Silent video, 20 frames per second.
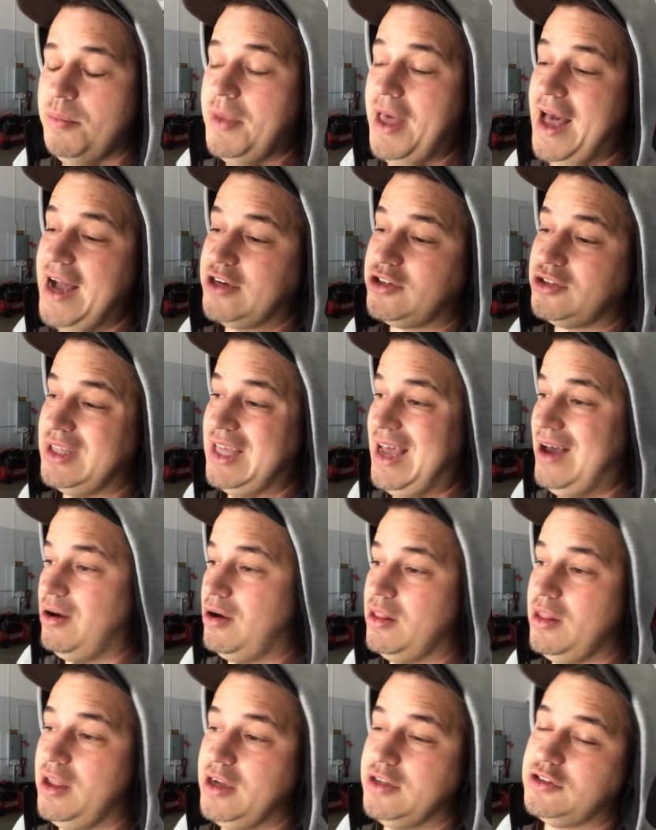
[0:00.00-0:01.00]
Actually,
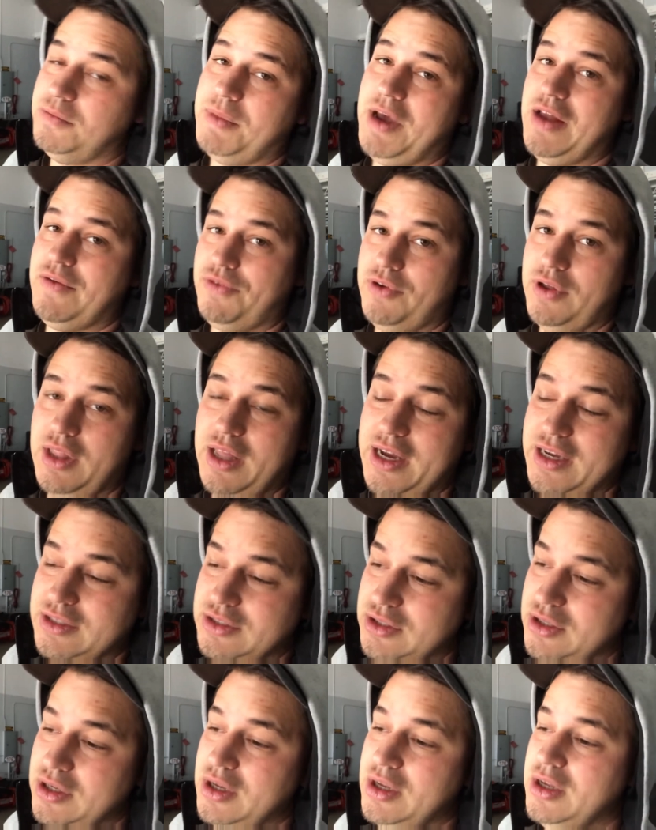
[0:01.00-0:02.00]
alkalines are bad for
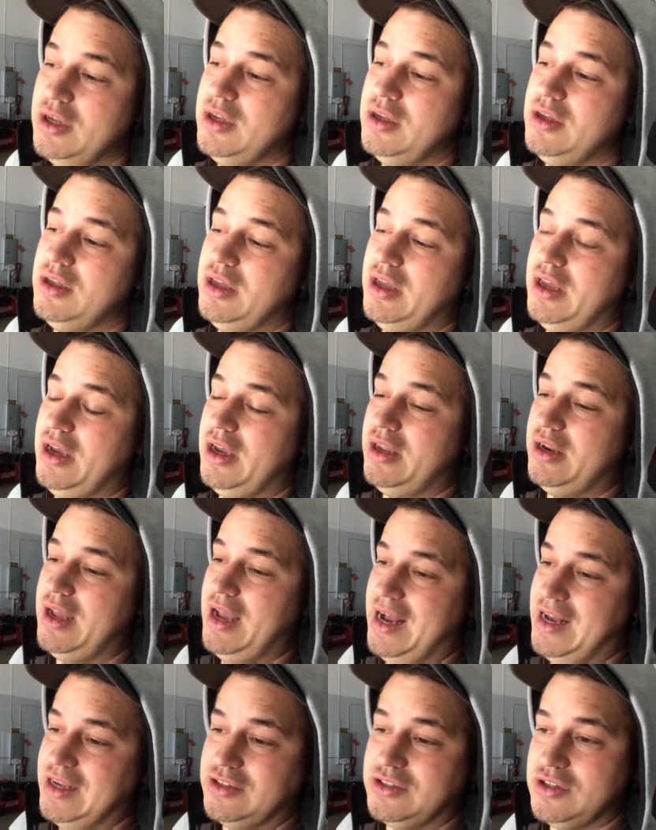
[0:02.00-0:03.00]
glass, and
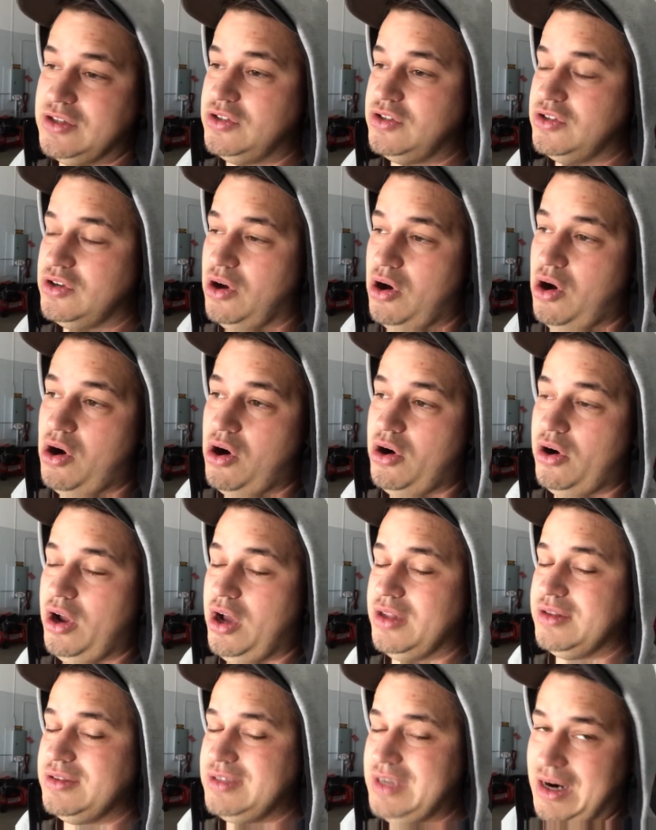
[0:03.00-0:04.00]
acids are
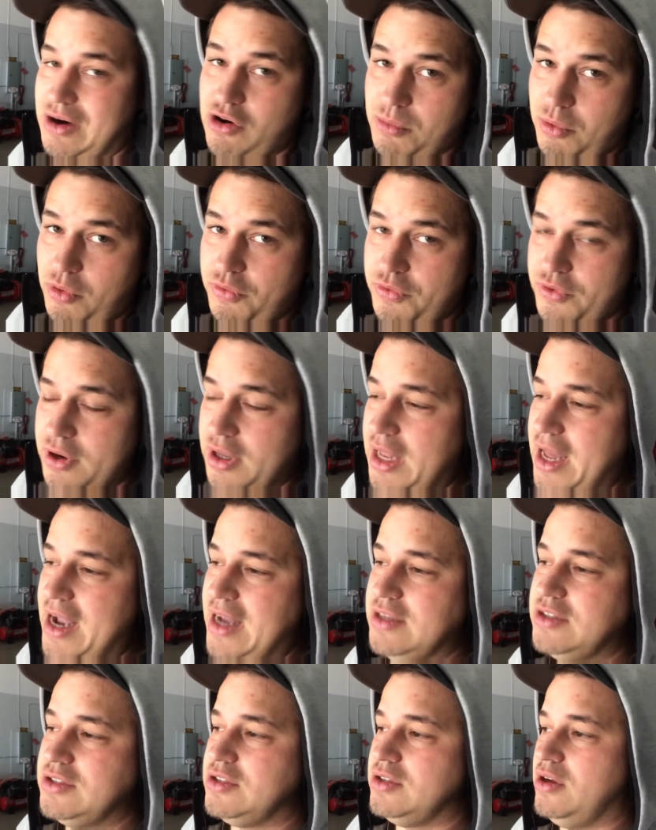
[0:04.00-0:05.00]
not terrible for
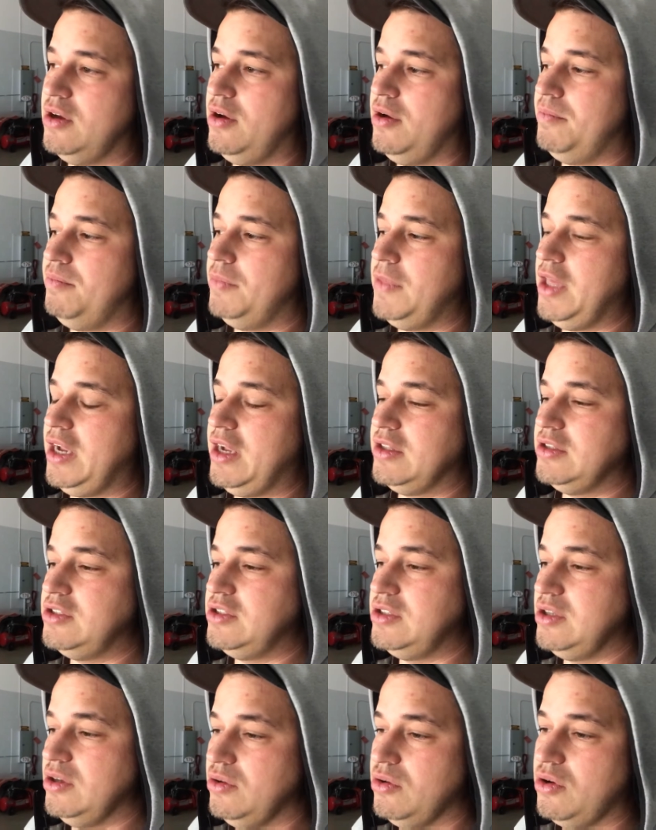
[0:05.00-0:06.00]
glass. They can
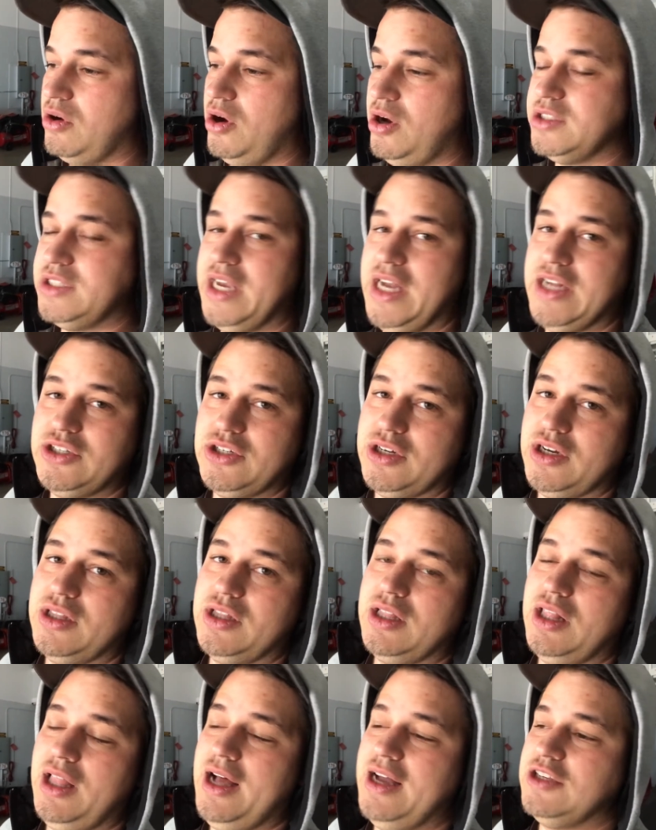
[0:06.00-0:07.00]
still cause etching on
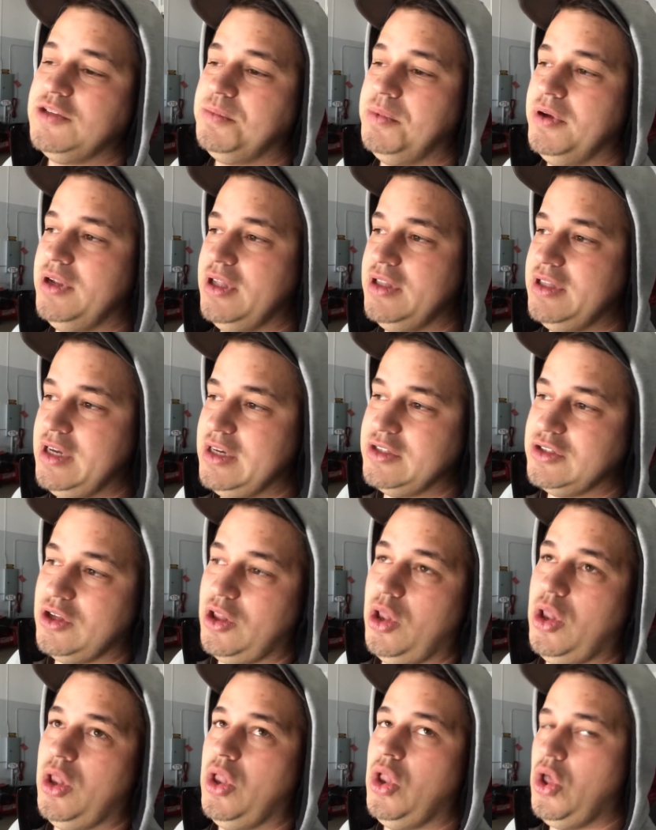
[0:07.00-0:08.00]
the glass, but it takes
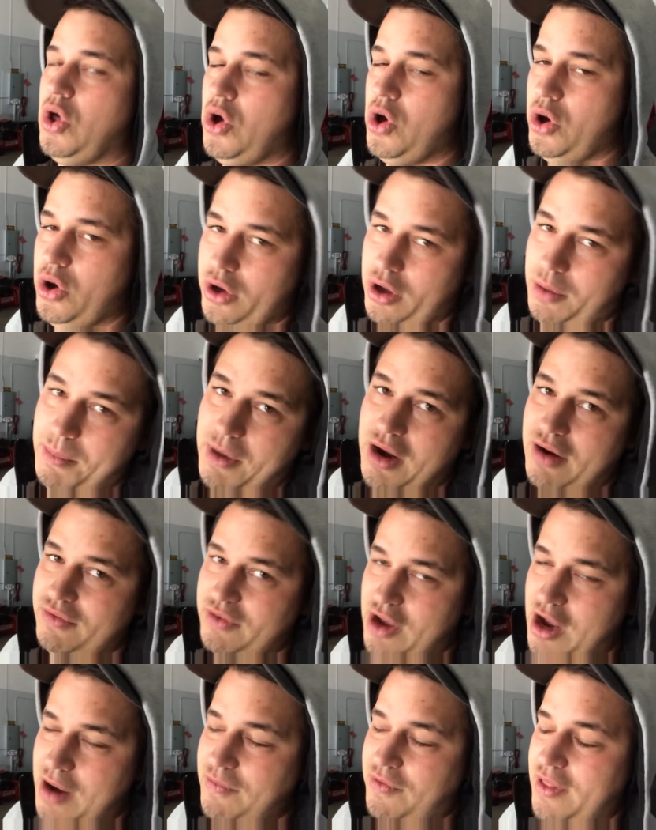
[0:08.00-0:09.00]
a long amount of
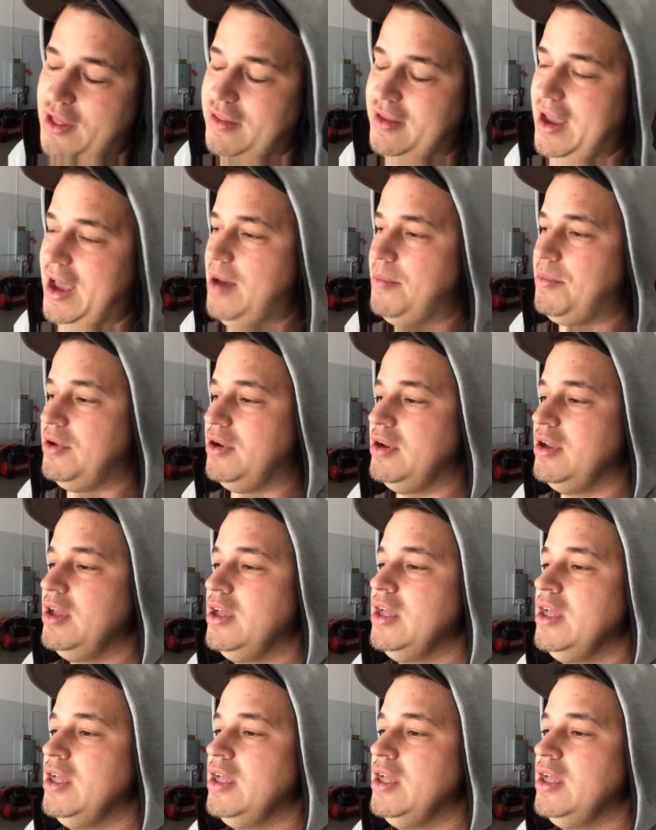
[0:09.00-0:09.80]
time for that to happen.